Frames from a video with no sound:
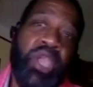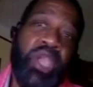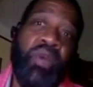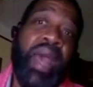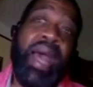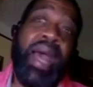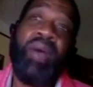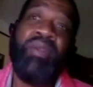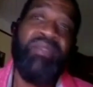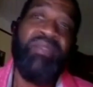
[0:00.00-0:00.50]
you
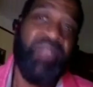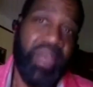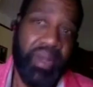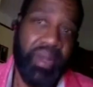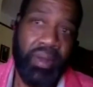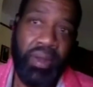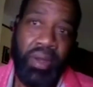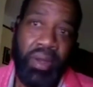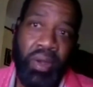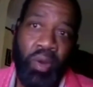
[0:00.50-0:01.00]
out of it,
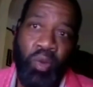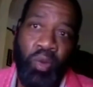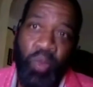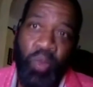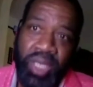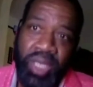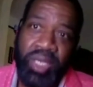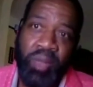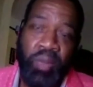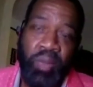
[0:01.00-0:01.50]

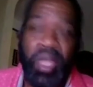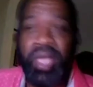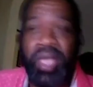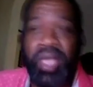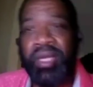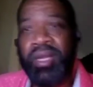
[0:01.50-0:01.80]
which to me is